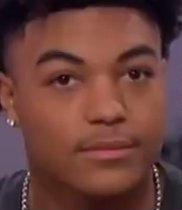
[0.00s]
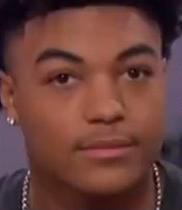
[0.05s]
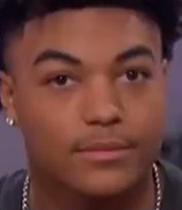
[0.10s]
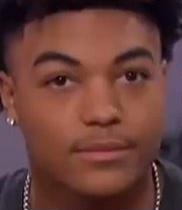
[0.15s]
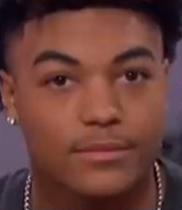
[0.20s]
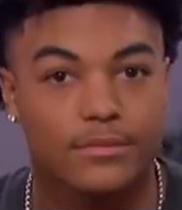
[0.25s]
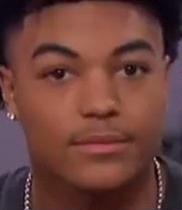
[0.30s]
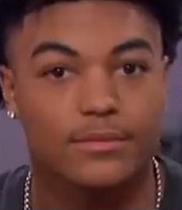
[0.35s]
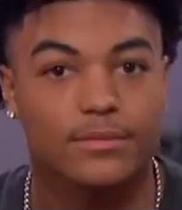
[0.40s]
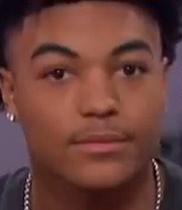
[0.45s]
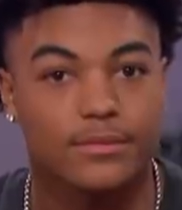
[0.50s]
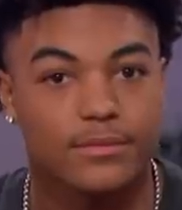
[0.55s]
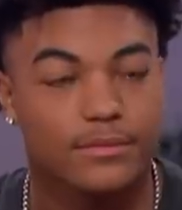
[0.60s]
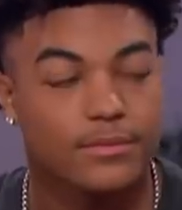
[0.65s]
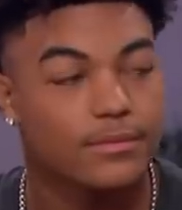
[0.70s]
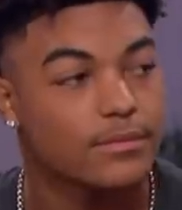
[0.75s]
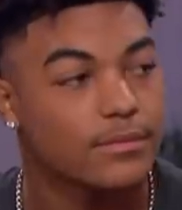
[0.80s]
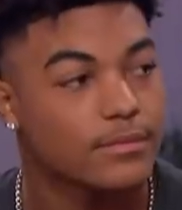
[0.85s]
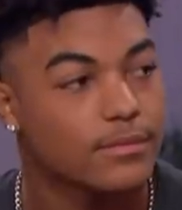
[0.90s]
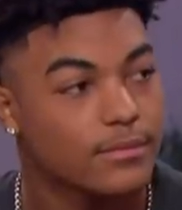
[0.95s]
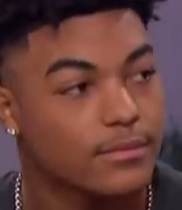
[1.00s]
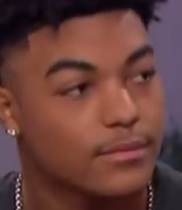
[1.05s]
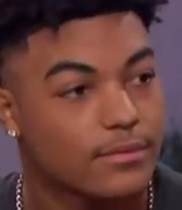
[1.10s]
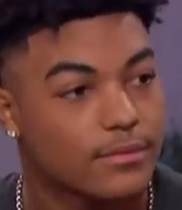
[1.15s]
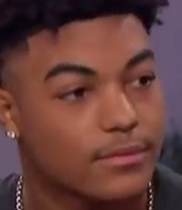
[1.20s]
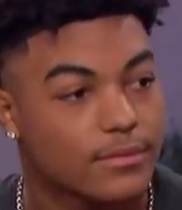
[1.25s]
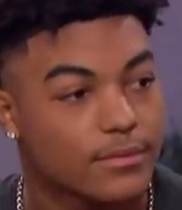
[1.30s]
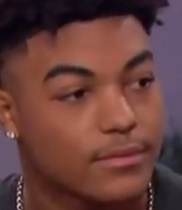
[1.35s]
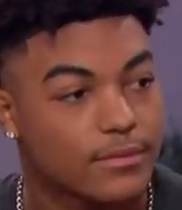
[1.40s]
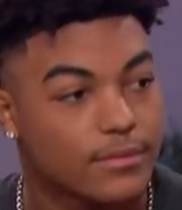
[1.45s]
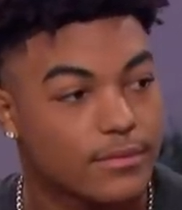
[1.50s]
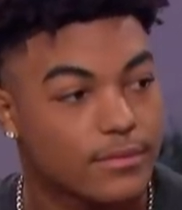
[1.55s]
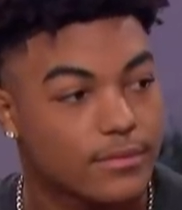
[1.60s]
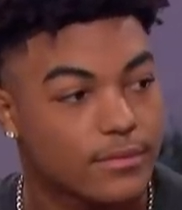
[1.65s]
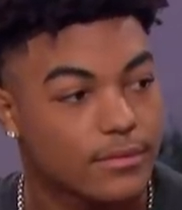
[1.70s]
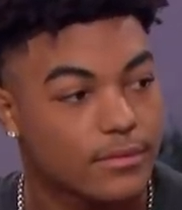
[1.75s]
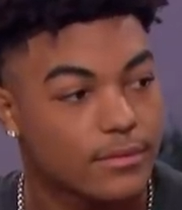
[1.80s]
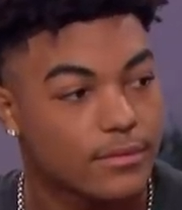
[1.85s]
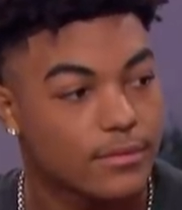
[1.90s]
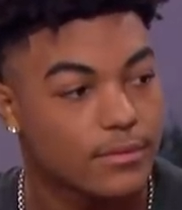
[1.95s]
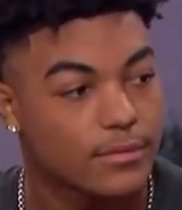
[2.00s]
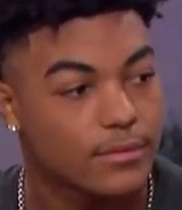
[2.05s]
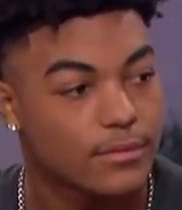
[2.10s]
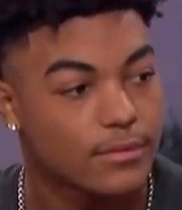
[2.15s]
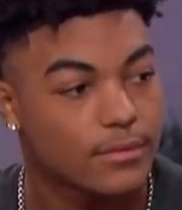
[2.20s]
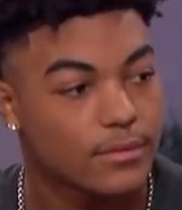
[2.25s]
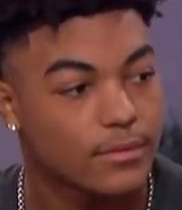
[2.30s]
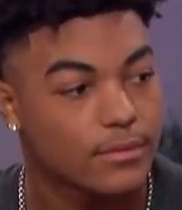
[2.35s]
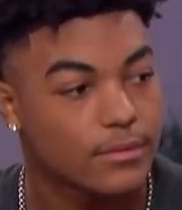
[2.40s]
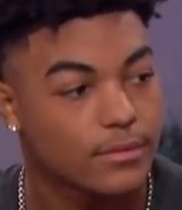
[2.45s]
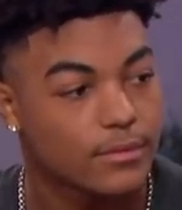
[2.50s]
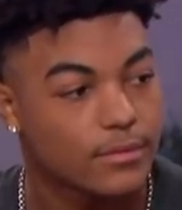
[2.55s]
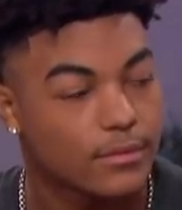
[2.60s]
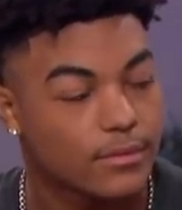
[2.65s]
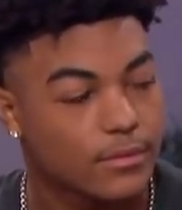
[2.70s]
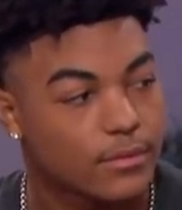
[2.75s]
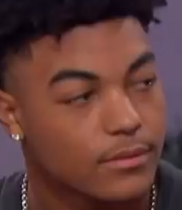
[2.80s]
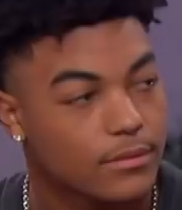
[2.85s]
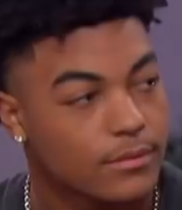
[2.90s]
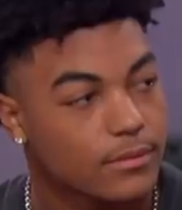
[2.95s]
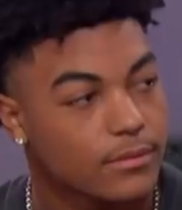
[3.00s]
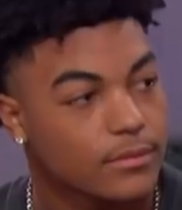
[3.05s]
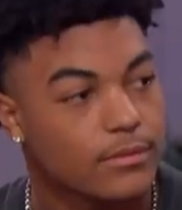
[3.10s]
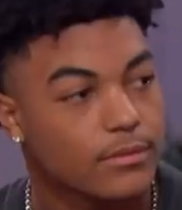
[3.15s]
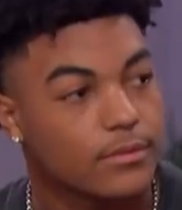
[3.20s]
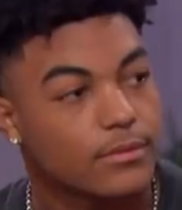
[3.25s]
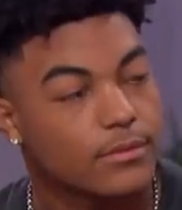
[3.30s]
[no speech]